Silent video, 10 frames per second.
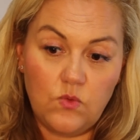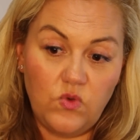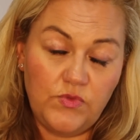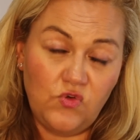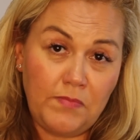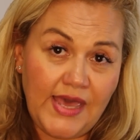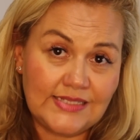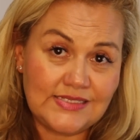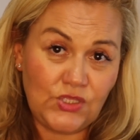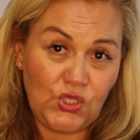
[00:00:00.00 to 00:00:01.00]
We moved
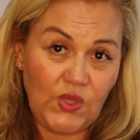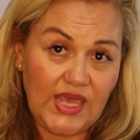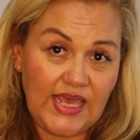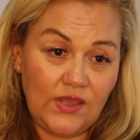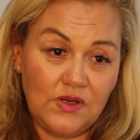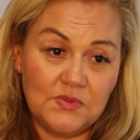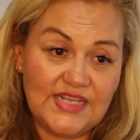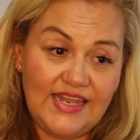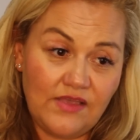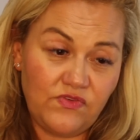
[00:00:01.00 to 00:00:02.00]
back to the UK when I was
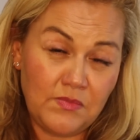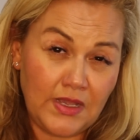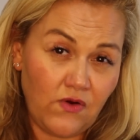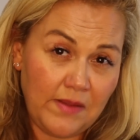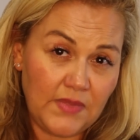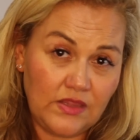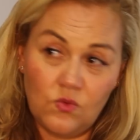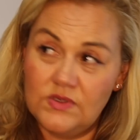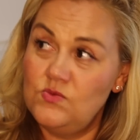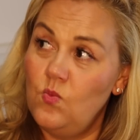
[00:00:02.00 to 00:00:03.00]
11. My grandmother
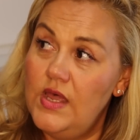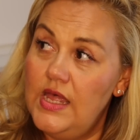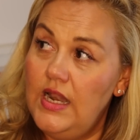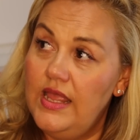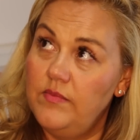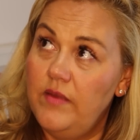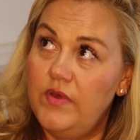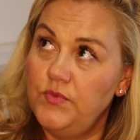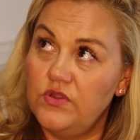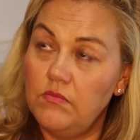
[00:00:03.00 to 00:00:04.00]
wasn't well and my
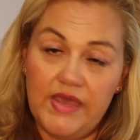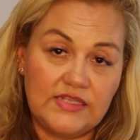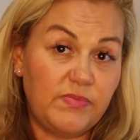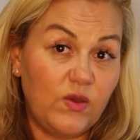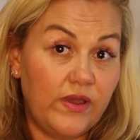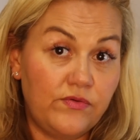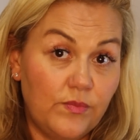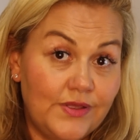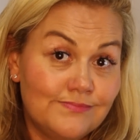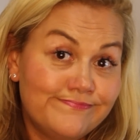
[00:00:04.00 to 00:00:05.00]
mum couldn't bear to be away
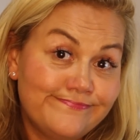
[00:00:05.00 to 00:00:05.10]
from her.